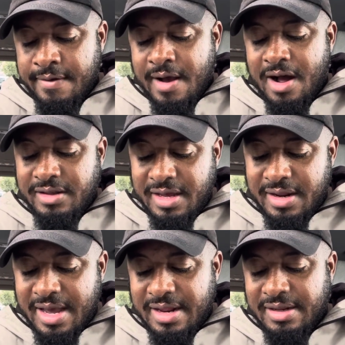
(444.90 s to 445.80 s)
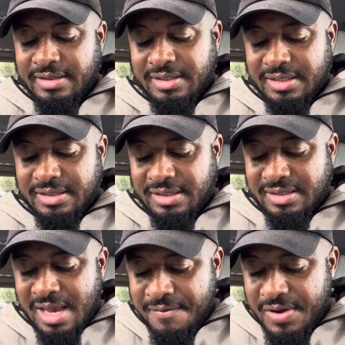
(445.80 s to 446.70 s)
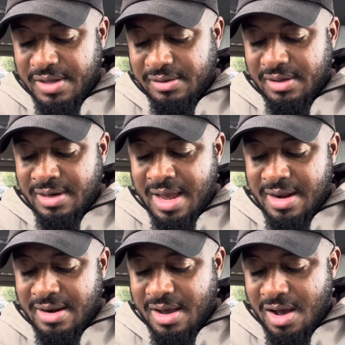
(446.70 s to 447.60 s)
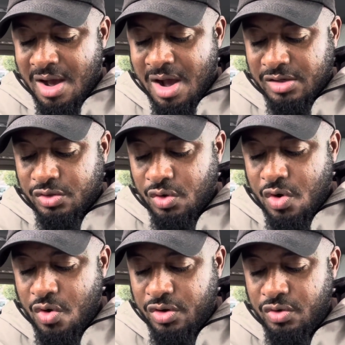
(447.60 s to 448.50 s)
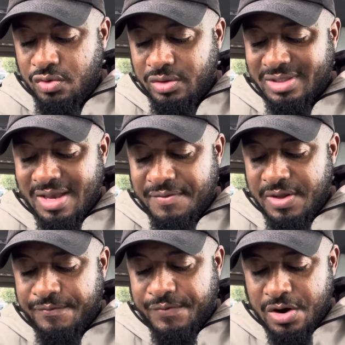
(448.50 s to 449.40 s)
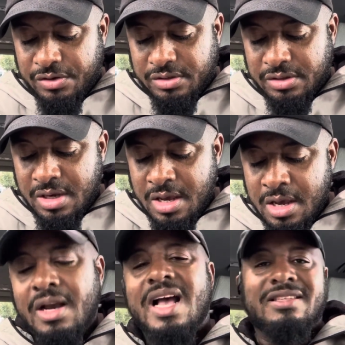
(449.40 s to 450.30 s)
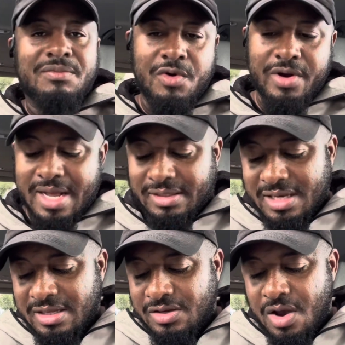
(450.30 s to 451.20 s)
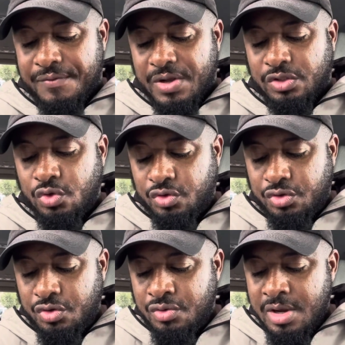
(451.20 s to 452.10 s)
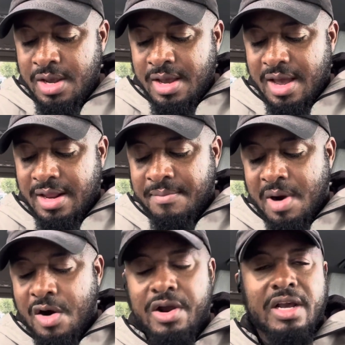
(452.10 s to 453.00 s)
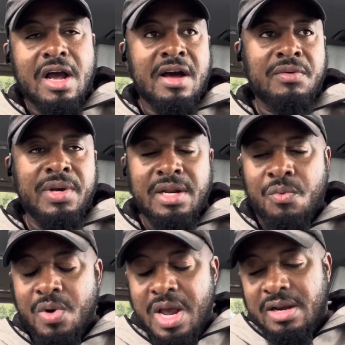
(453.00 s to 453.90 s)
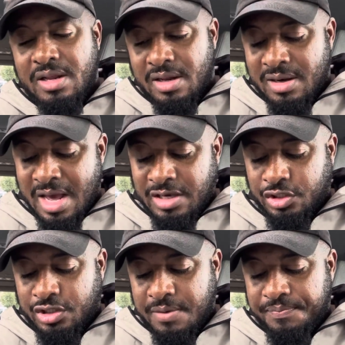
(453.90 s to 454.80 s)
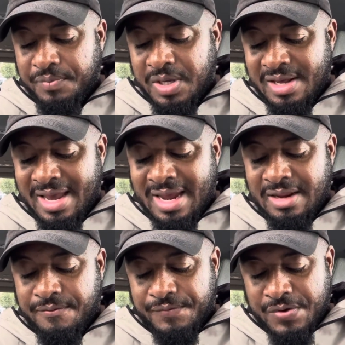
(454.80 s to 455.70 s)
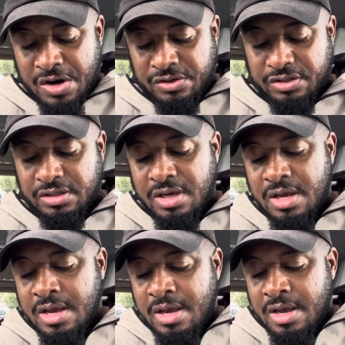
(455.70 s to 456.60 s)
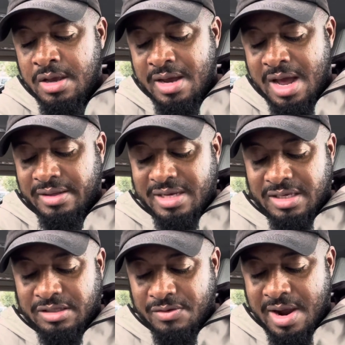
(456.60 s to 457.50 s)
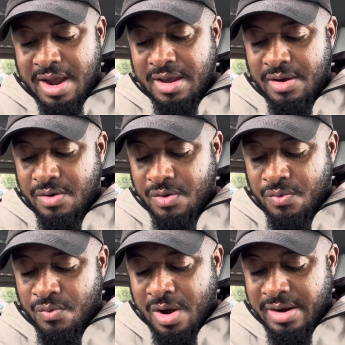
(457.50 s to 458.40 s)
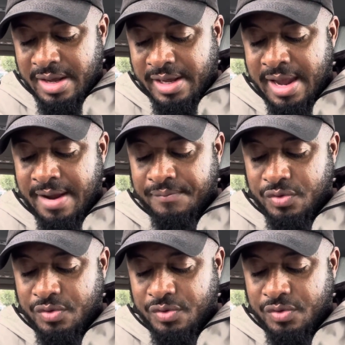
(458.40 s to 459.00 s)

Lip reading: Højlund again in the 67th, then Aktürkoğlu, 71st, Casemiro got sent off at 2-2, and then Mauro Icardi with the win, nice chip in the 81st, Galatasaray won the game.